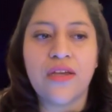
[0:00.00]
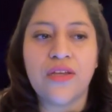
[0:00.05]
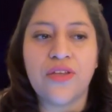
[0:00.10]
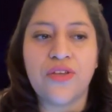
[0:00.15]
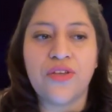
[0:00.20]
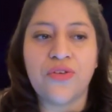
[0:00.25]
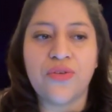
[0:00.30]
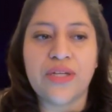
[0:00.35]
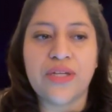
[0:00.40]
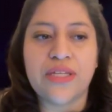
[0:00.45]

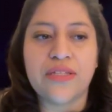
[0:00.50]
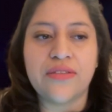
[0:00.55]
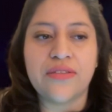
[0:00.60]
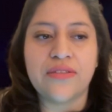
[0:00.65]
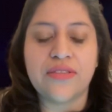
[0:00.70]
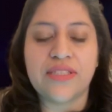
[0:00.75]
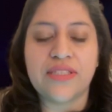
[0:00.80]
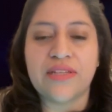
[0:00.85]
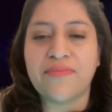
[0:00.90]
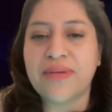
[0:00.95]
You
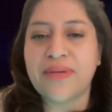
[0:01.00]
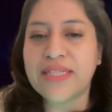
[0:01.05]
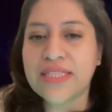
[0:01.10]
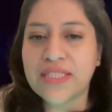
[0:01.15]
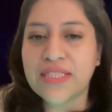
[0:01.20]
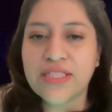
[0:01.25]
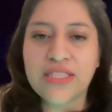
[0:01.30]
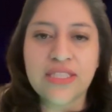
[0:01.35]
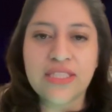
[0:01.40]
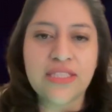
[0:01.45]
can send
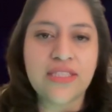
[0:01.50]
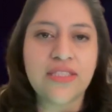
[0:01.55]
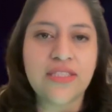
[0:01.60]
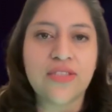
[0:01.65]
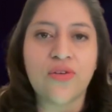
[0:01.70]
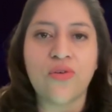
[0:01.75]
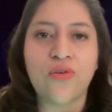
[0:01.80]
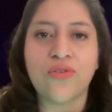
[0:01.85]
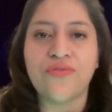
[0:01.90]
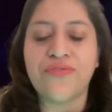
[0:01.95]

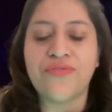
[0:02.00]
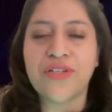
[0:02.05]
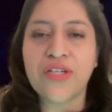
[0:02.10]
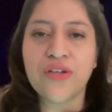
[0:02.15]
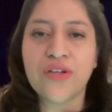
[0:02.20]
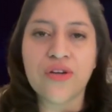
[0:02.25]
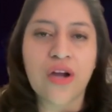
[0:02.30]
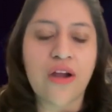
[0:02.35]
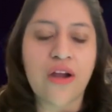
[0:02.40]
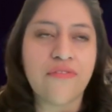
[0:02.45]
messages, hold
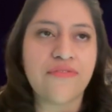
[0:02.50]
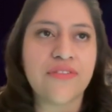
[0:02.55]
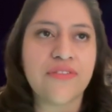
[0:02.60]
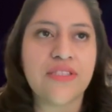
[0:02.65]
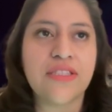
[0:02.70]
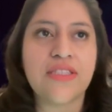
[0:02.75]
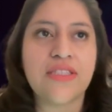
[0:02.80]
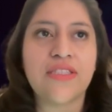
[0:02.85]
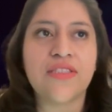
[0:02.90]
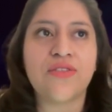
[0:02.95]
video
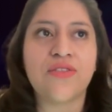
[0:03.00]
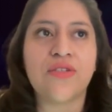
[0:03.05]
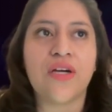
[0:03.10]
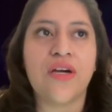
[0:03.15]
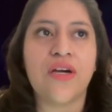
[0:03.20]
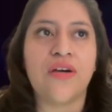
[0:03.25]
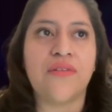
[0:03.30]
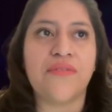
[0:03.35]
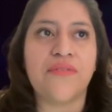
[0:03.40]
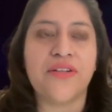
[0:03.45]
conferences.
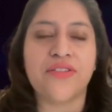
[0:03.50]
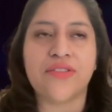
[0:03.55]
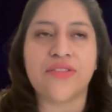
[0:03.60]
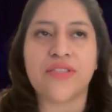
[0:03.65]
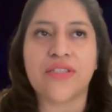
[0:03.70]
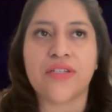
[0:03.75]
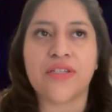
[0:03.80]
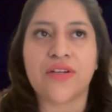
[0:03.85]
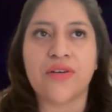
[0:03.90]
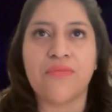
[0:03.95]

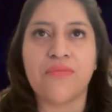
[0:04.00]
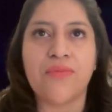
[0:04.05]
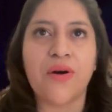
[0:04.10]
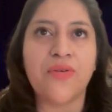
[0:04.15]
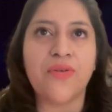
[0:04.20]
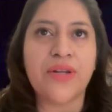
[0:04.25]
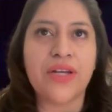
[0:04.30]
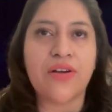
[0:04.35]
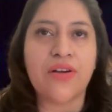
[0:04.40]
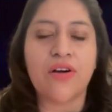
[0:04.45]
There's a
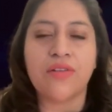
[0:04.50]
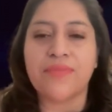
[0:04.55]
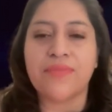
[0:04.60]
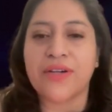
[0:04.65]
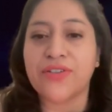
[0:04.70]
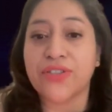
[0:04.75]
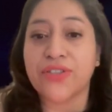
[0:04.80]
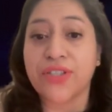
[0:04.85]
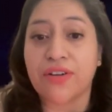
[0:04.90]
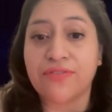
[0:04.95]
component called
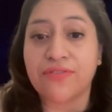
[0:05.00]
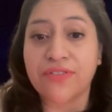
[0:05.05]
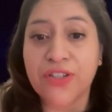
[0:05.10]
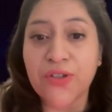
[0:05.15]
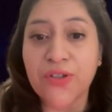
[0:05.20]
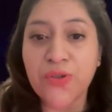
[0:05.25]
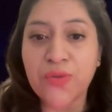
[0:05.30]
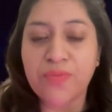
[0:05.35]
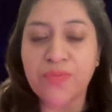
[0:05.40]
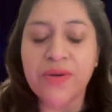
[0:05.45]
Microsoft
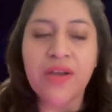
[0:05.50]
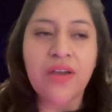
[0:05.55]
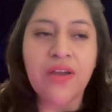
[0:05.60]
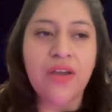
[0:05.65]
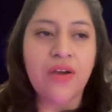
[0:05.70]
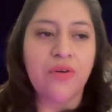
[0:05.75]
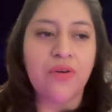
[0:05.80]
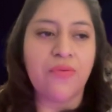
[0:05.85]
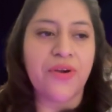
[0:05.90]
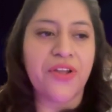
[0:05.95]
Loop
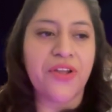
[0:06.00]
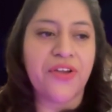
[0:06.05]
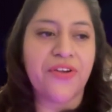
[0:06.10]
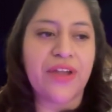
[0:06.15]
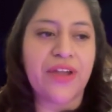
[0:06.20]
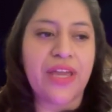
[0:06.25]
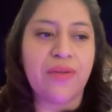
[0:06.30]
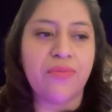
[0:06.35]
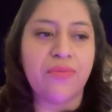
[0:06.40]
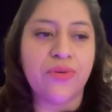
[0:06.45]
where
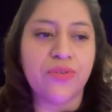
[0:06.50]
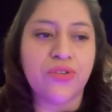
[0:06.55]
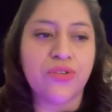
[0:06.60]
you're able